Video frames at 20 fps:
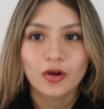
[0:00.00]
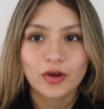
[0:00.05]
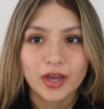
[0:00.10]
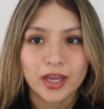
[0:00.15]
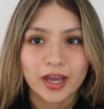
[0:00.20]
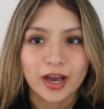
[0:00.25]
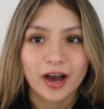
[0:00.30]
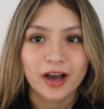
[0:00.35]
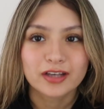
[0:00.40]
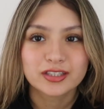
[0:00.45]

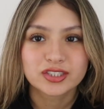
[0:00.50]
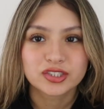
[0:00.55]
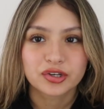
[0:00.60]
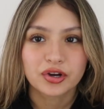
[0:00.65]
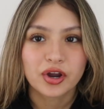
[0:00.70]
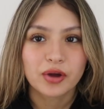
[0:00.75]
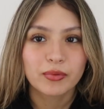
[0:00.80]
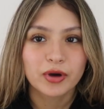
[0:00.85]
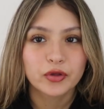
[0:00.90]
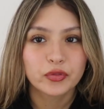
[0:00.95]
Okay, guys,
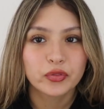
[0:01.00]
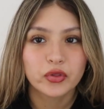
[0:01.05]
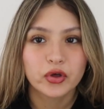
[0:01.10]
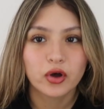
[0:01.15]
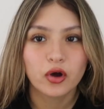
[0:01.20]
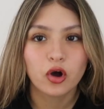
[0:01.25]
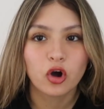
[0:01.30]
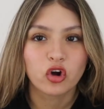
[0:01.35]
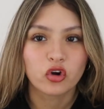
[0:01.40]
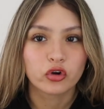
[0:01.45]
sorry about
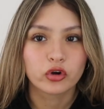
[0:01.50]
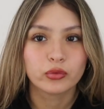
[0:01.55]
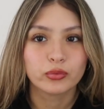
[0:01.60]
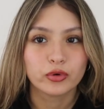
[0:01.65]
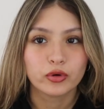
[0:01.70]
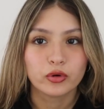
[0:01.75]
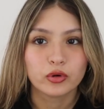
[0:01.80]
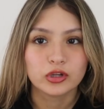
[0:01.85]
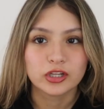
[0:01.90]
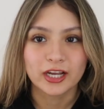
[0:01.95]
the
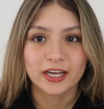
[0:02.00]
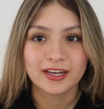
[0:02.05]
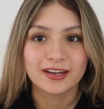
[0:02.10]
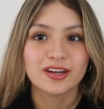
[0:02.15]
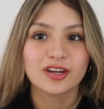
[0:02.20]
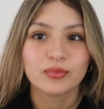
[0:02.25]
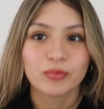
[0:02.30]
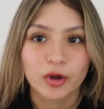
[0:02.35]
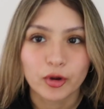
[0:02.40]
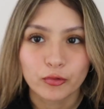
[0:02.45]
horrible
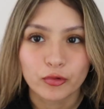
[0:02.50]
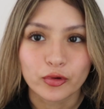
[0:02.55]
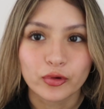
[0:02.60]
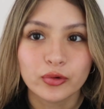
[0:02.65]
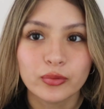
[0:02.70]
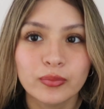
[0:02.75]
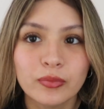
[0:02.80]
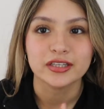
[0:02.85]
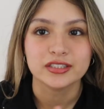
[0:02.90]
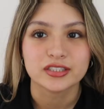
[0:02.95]
lighting in my room.